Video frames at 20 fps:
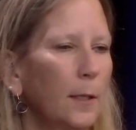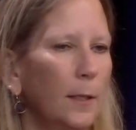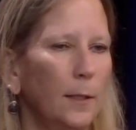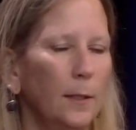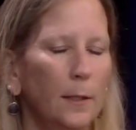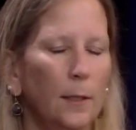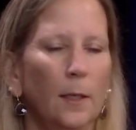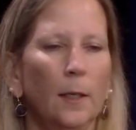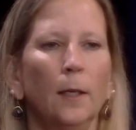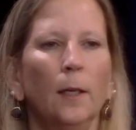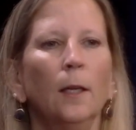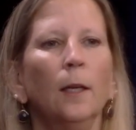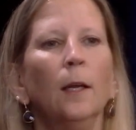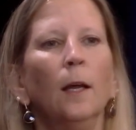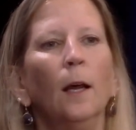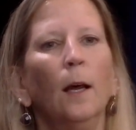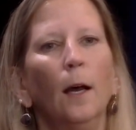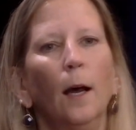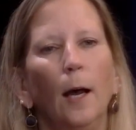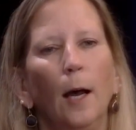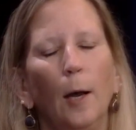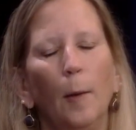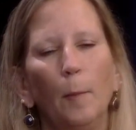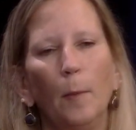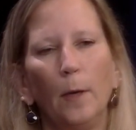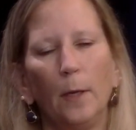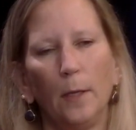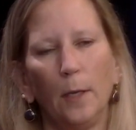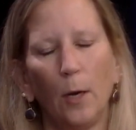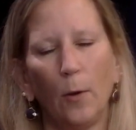And,
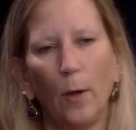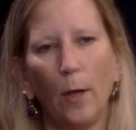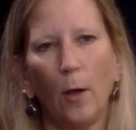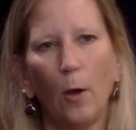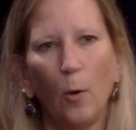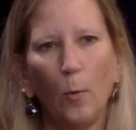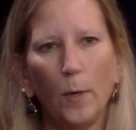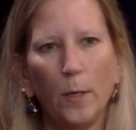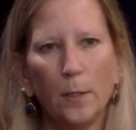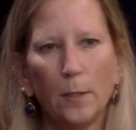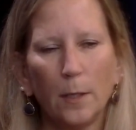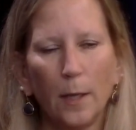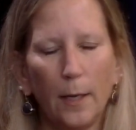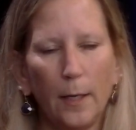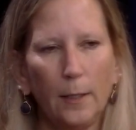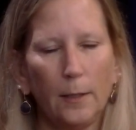I always